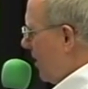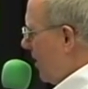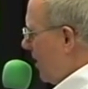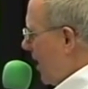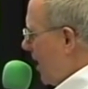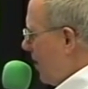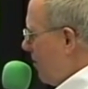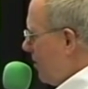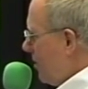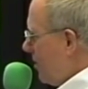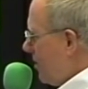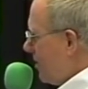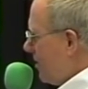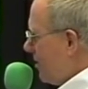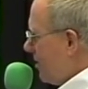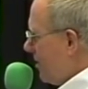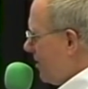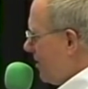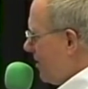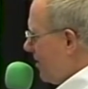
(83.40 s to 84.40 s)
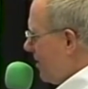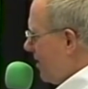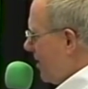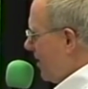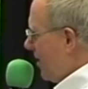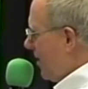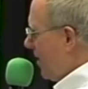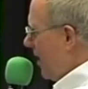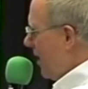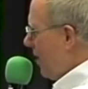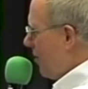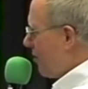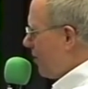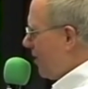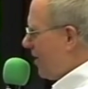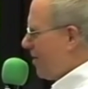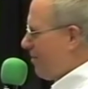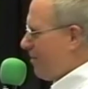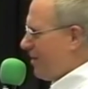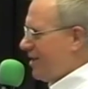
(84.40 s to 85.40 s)
I was
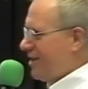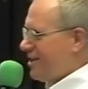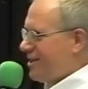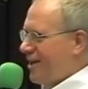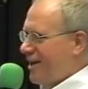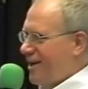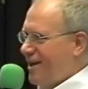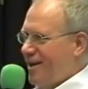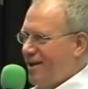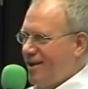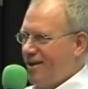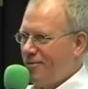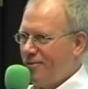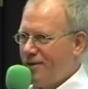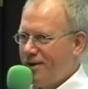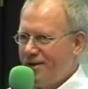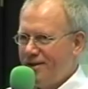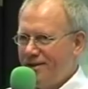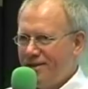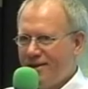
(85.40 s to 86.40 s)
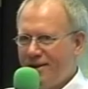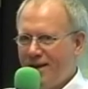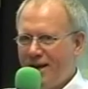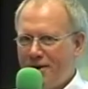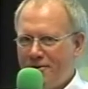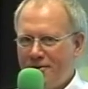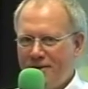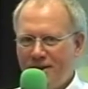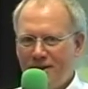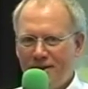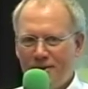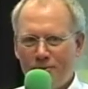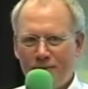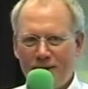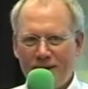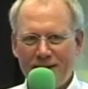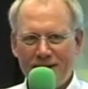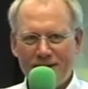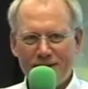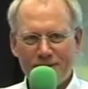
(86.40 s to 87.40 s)
incredibly taken with Arielle
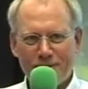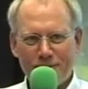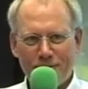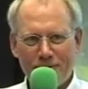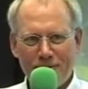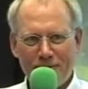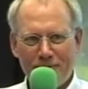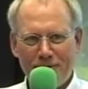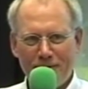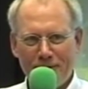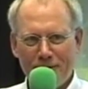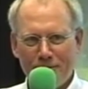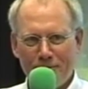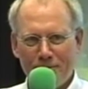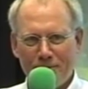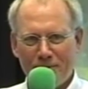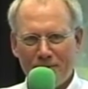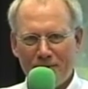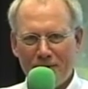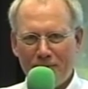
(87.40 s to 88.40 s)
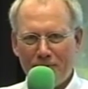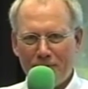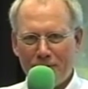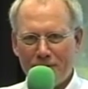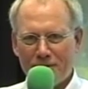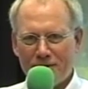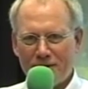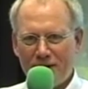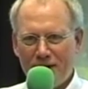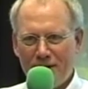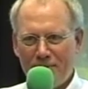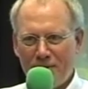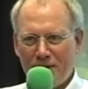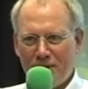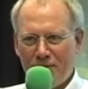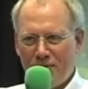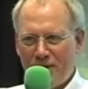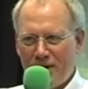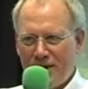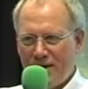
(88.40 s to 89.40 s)
when I saw the film the first time
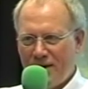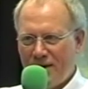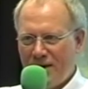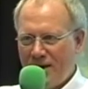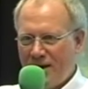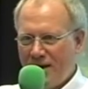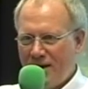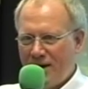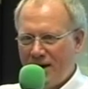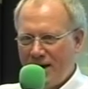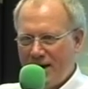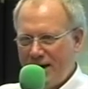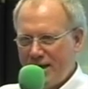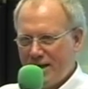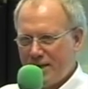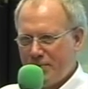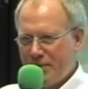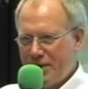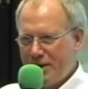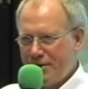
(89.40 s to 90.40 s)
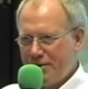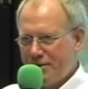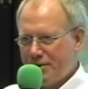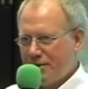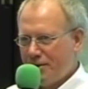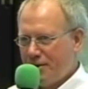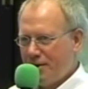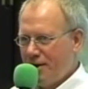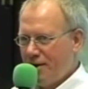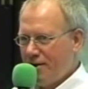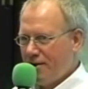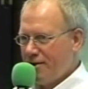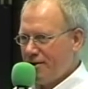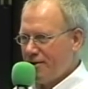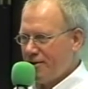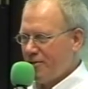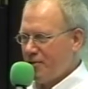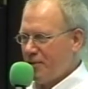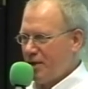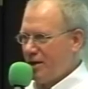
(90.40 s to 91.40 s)
and when I experienced her in
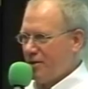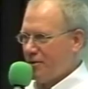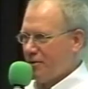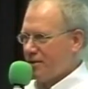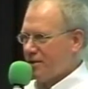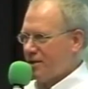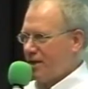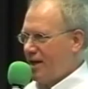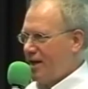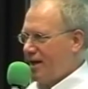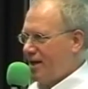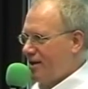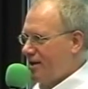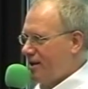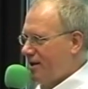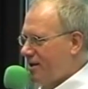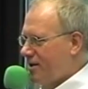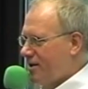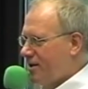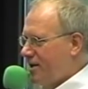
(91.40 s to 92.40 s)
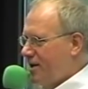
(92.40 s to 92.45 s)
London, because I had a